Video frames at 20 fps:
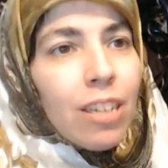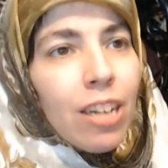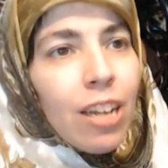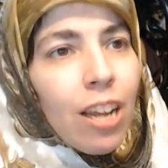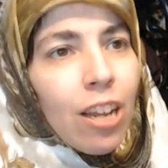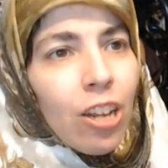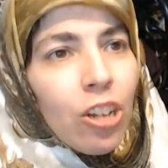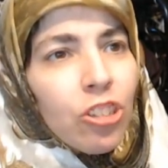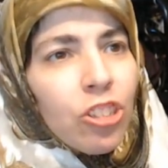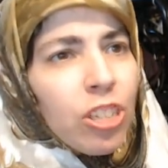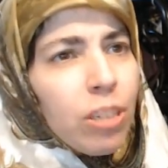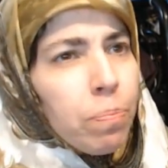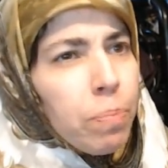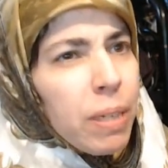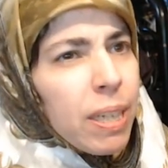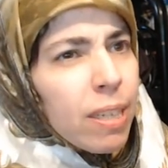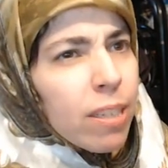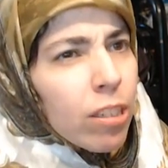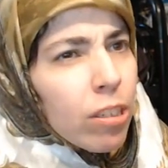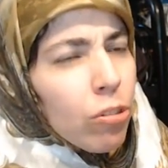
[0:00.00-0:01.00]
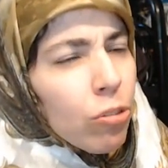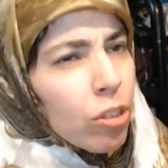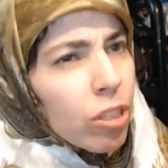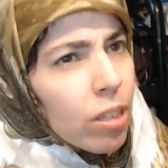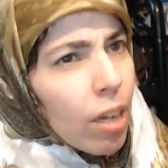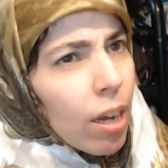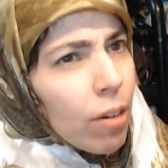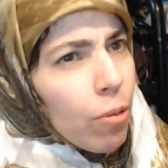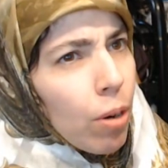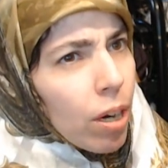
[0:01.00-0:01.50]
She beats Luke
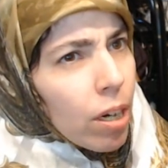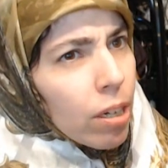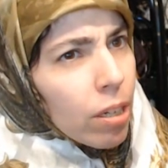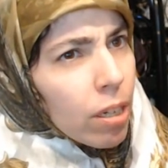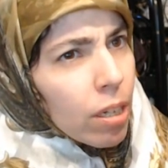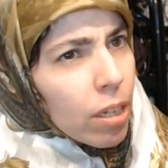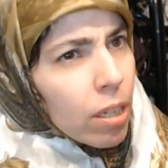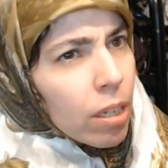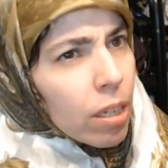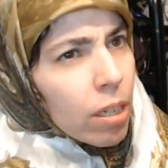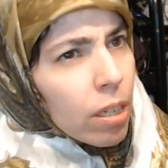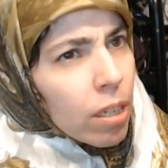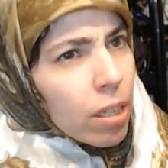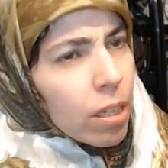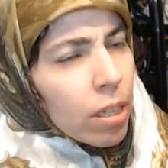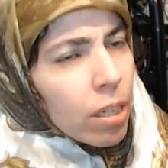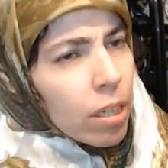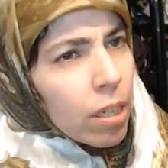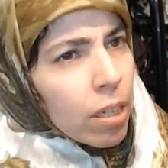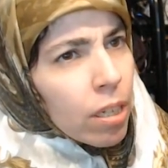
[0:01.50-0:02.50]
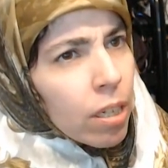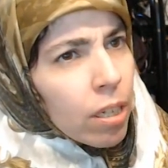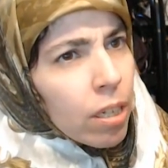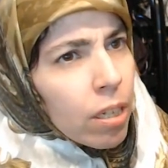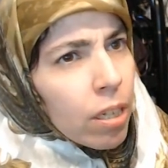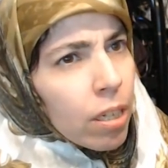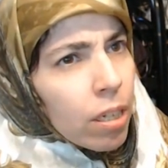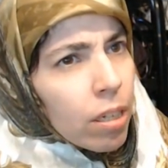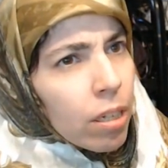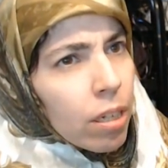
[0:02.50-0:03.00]
Skywalker?
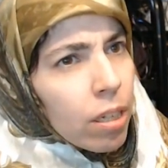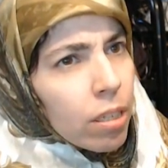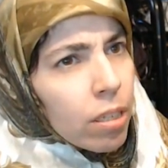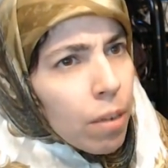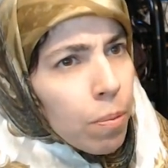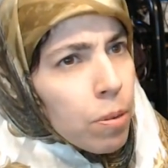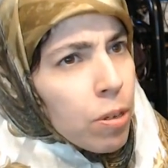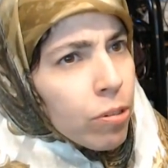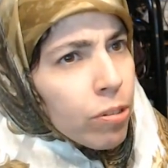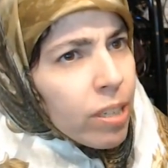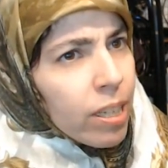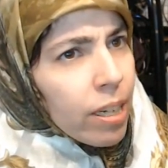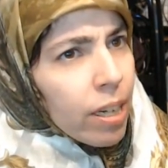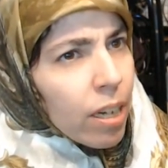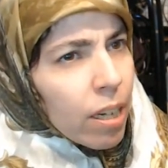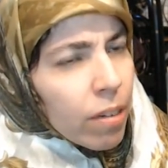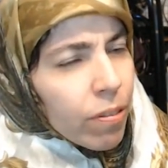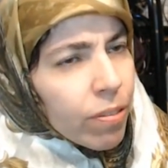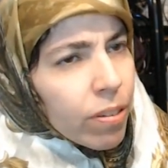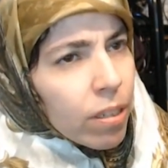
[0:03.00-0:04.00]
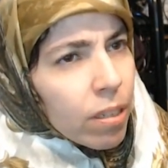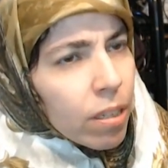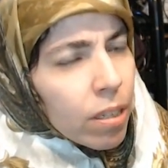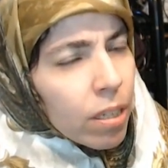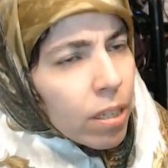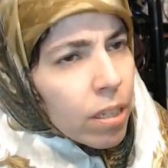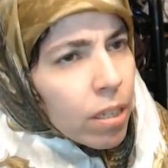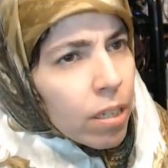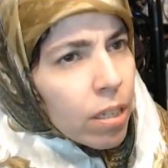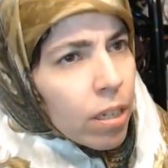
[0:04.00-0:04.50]
WTF?
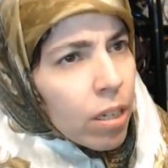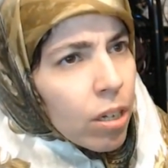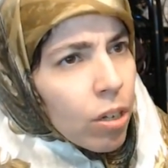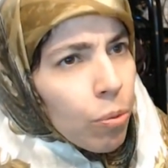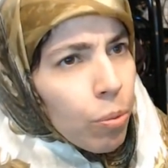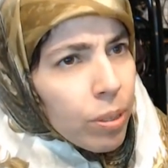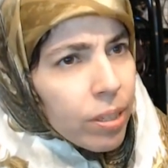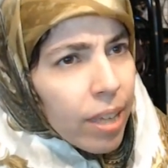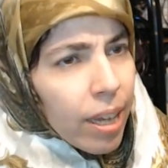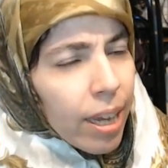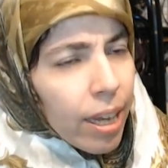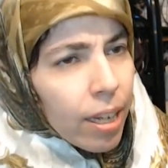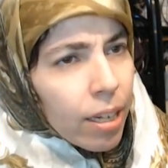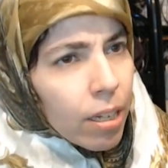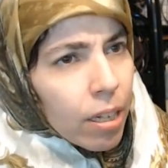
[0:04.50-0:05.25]
What the hell?